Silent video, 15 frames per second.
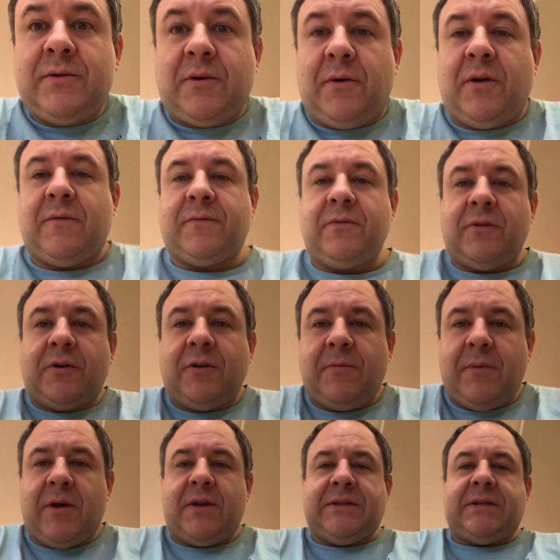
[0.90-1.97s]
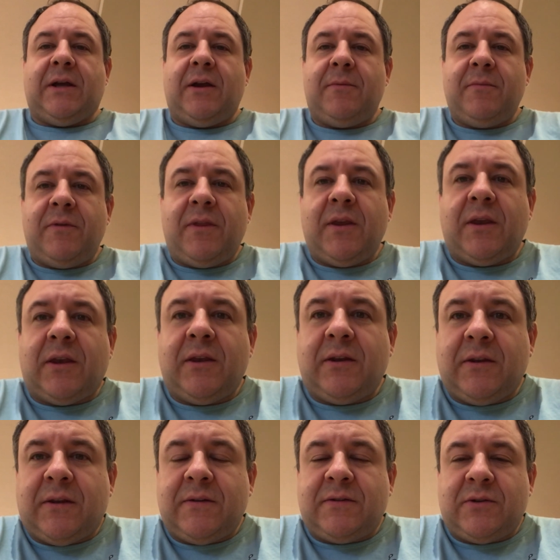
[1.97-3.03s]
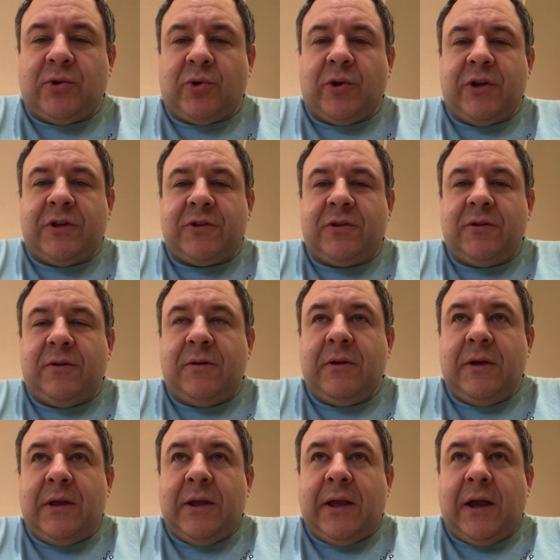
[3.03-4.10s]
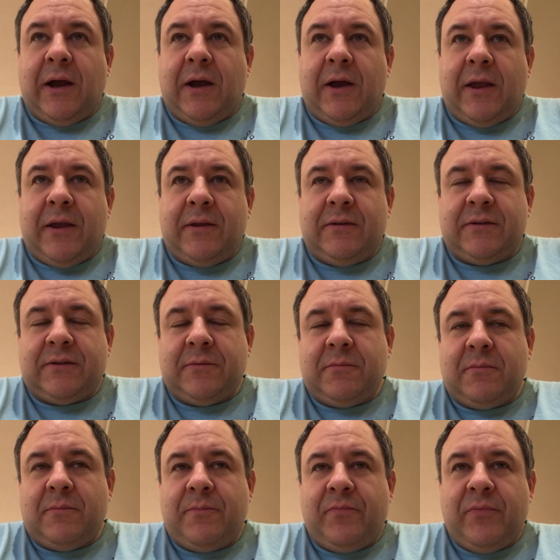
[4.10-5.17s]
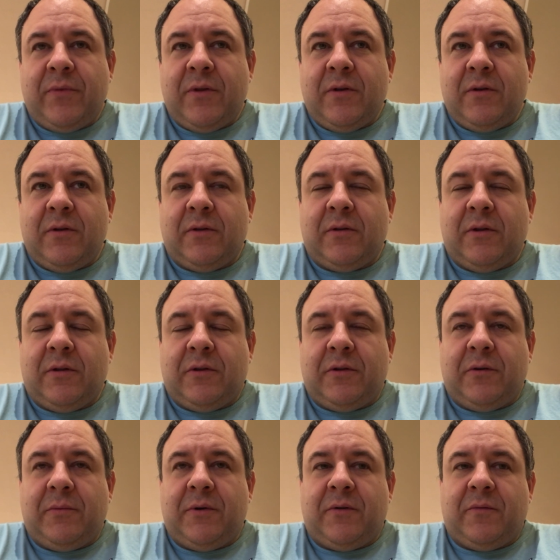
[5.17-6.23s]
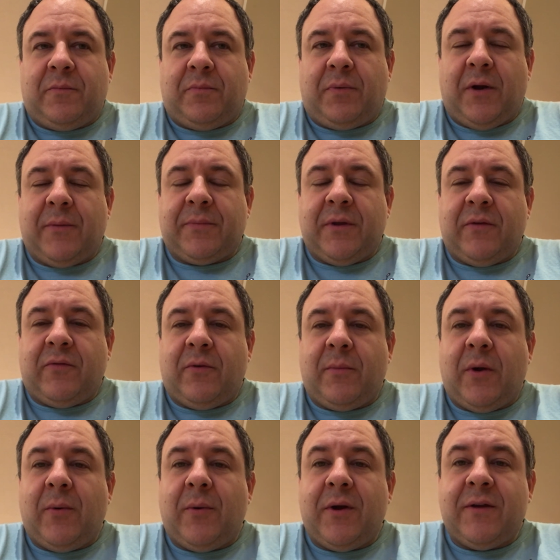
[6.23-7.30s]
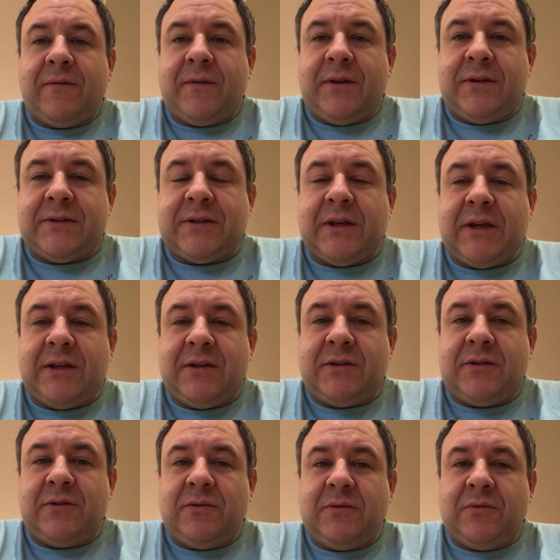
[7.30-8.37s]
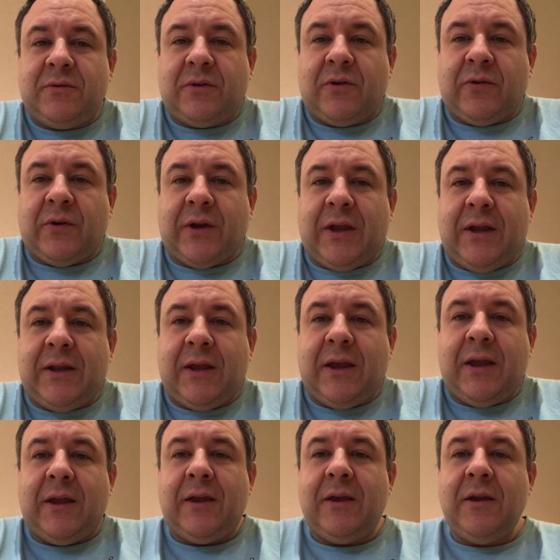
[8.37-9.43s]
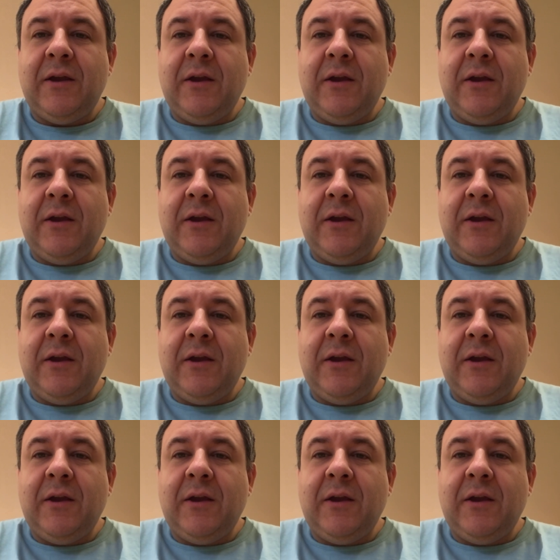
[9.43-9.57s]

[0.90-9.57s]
So after a good amount of time and thinking and consideration and a little bit of prompting from my wife, I decided to create a